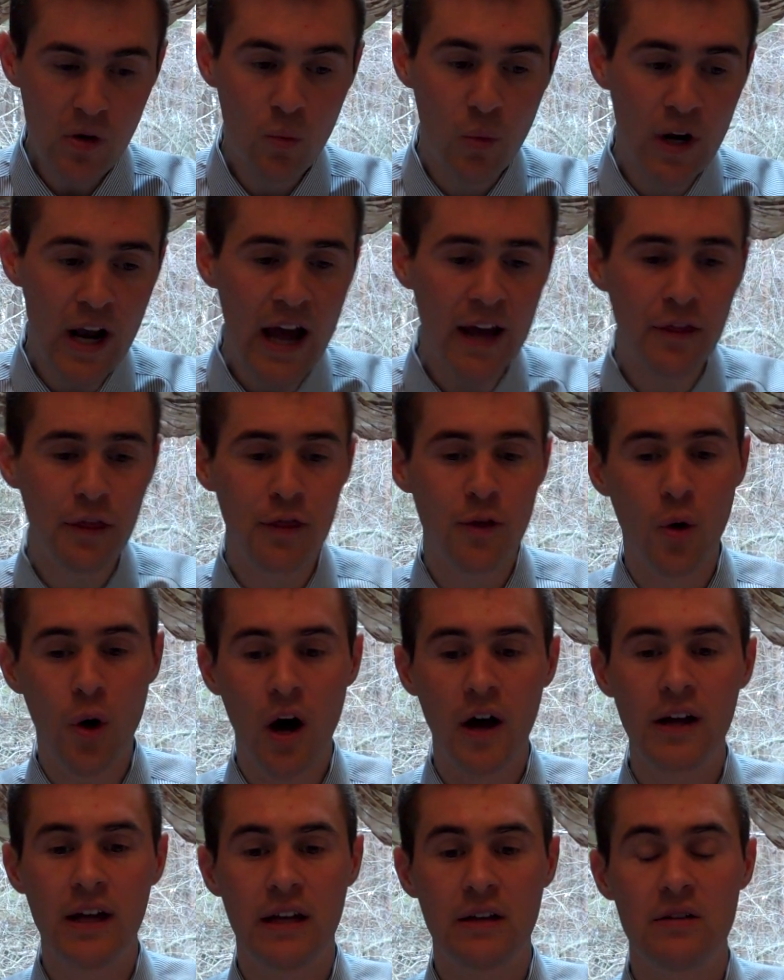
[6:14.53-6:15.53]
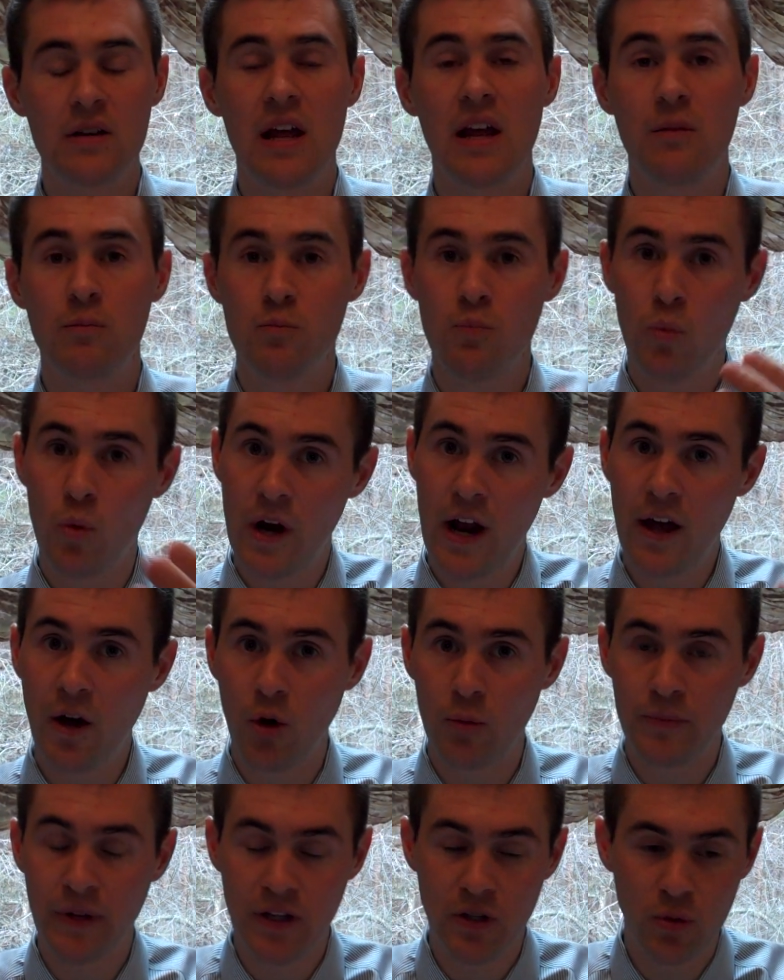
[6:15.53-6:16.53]
what I thought, and what I
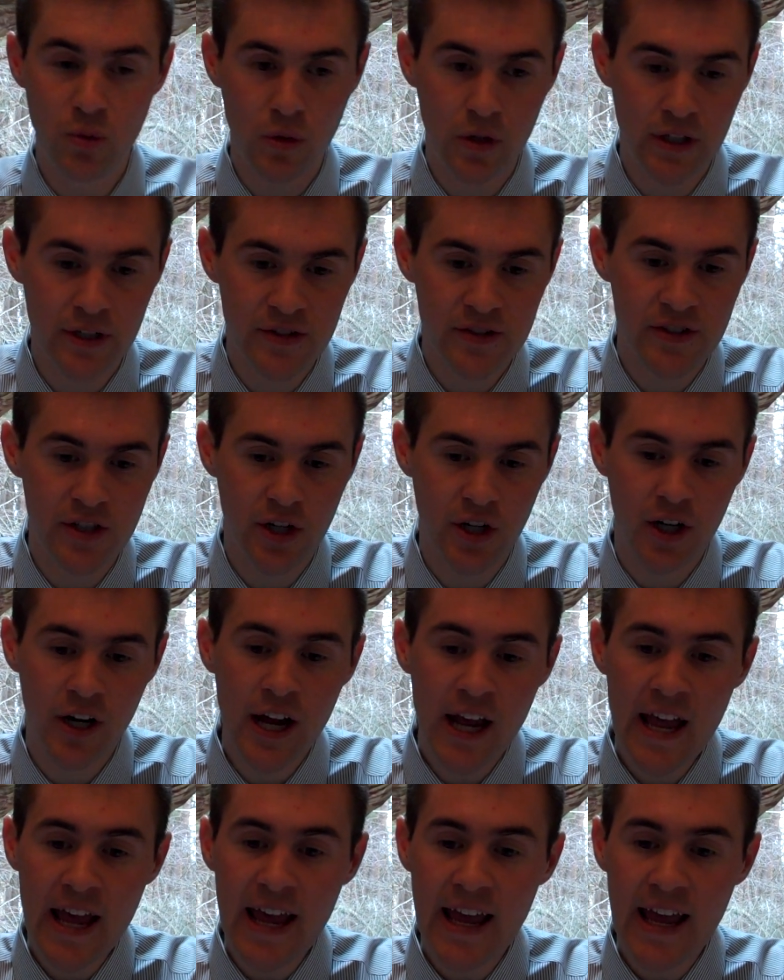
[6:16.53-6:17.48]
hope that you will consider,